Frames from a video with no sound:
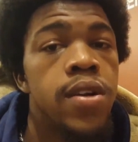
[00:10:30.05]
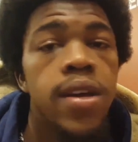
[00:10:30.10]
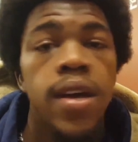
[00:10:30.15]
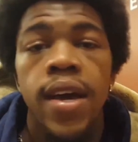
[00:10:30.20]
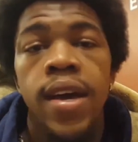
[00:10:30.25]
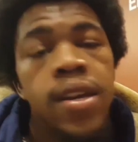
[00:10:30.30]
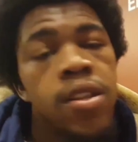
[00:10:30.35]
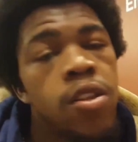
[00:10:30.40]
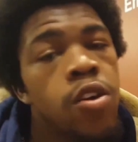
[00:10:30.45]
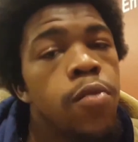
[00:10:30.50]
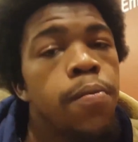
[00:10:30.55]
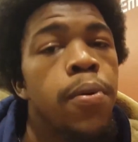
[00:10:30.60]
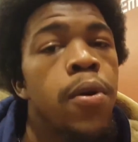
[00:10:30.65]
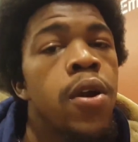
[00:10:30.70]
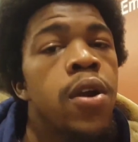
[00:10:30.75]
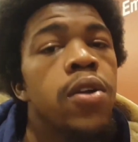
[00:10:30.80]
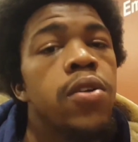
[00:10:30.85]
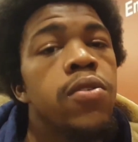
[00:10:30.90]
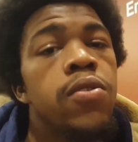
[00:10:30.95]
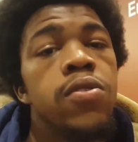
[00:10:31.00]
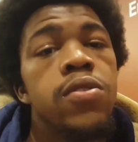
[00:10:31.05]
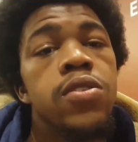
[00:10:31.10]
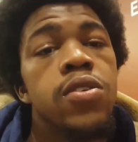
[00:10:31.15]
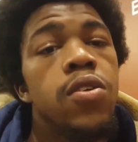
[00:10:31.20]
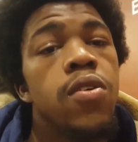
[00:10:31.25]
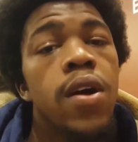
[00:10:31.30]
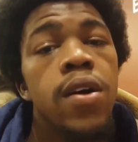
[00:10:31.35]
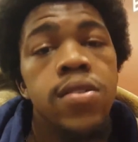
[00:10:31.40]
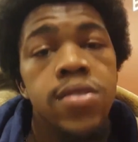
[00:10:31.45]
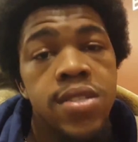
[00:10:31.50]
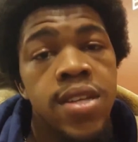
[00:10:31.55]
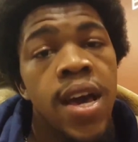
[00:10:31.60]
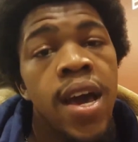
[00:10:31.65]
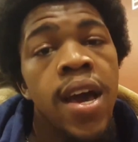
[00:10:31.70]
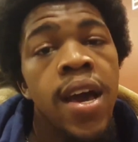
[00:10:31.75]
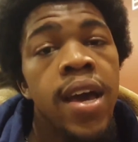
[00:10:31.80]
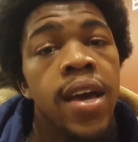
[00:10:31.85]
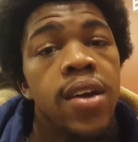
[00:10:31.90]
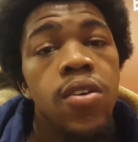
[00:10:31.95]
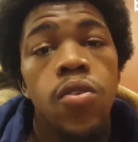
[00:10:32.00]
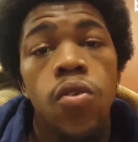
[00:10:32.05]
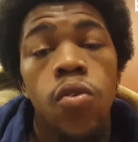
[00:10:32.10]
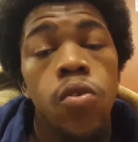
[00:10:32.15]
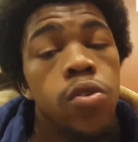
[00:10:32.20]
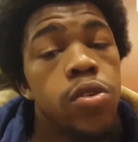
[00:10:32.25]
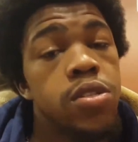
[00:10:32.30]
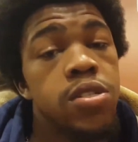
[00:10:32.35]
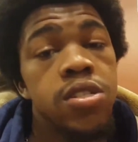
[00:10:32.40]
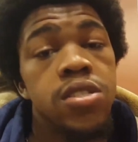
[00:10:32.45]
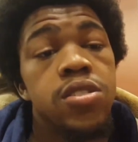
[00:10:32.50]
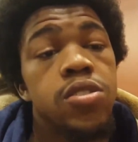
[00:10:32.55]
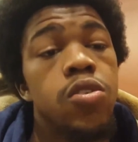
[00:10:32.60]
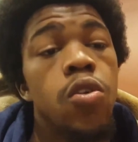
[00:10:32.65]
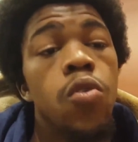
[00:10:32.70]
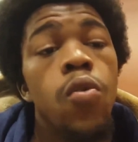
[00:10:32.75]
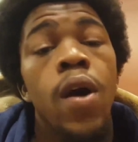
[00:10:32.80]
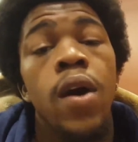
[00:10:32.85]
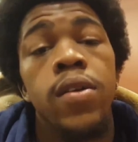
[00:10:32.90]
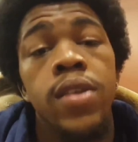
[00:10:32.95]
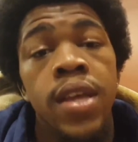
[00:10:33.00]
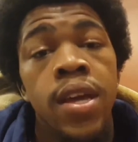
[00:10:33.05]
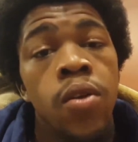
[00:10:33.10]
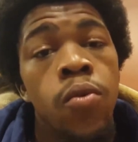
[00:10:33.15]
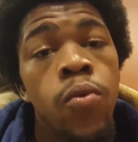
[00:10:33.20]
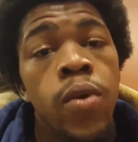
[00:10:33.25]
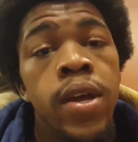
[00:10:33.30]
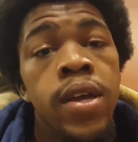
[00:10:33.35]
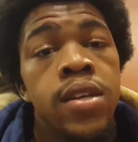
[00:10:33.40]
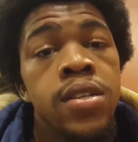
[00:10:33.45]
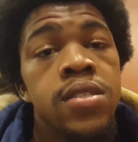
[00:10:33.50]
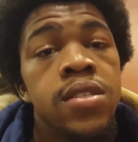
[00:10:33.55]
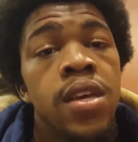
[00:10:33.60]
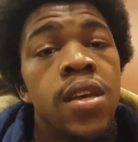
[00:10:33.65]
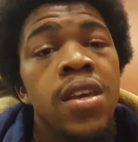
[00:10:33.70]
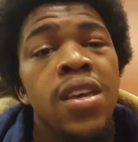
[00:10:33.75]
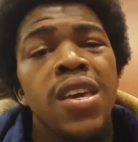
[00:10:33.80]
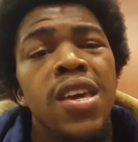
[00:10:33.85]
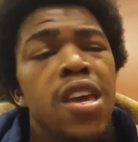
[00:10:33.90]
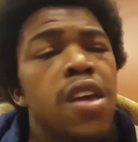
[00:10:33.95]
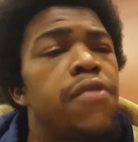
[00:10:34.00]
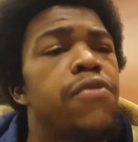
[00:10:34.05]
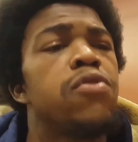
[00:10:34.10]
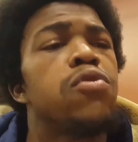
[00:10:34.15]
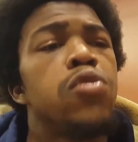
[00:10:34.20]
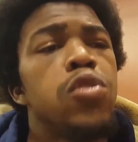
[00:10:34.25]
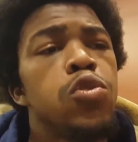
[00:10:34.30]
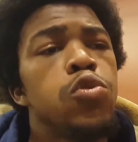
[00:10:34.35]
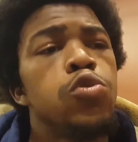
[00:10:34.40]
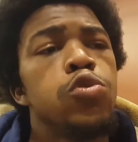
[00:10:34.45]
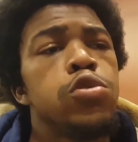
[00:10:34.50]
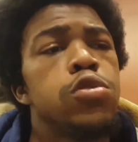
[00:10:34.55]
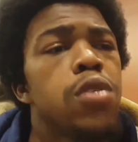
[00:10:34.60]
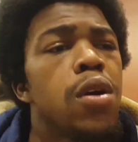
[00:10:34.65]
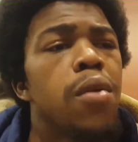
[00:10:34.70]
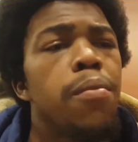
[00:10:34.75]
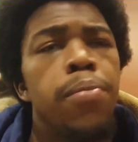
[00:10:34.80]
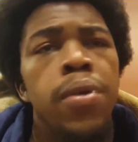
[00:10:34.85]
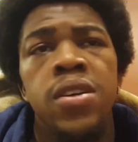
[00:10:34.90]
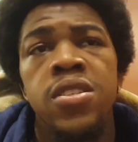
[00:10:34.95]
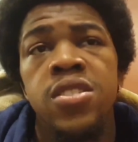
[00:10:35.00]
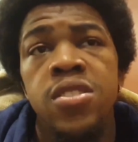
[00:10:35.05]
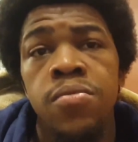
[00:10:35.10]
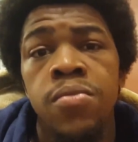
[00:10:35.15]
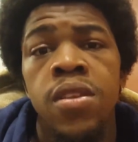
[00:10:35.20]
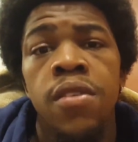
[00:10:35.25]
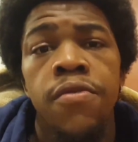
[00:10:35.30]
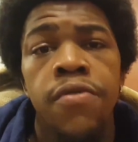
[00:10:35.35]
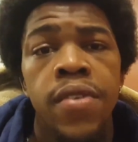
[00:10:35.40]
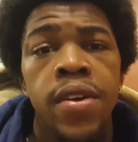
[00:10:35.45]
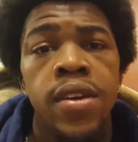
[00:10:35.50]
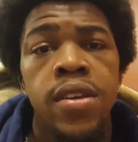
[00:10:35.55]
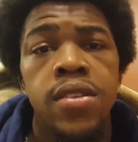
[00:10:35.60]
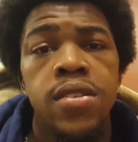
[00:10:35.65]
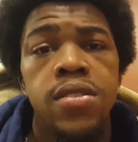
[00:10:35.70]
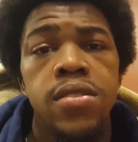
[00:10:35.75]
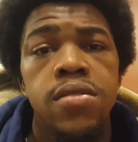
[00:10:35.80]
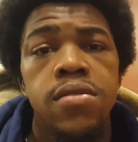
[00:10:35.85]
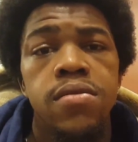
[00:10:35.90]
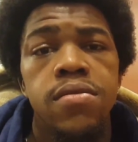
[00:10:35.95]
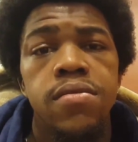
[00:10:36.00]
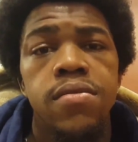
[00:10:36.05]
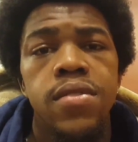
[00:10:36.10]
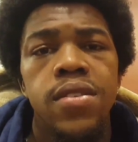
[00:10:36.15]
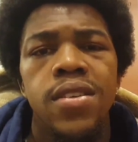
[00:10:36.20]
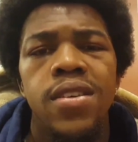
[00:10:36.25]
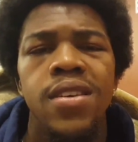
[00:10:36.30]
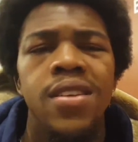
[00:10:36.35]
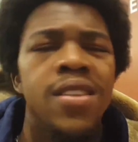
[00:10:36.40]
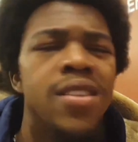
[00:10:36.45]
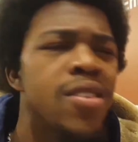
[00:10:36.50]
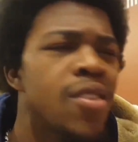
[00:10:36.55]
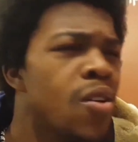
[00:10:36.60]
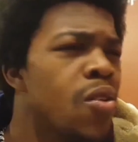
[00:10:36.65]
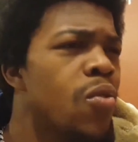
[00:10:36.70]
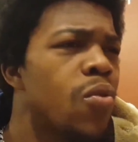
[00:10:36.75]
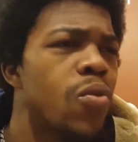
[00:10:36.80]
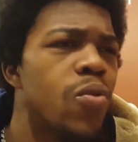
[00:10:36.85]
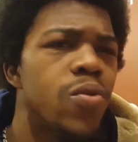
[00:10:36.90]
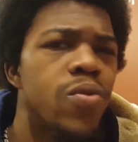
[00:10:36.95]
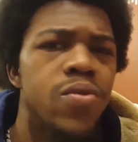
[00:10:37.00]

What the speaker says: Ain't no parent going to go outside or just go out their way and say, if you lose, punch him in the face. No.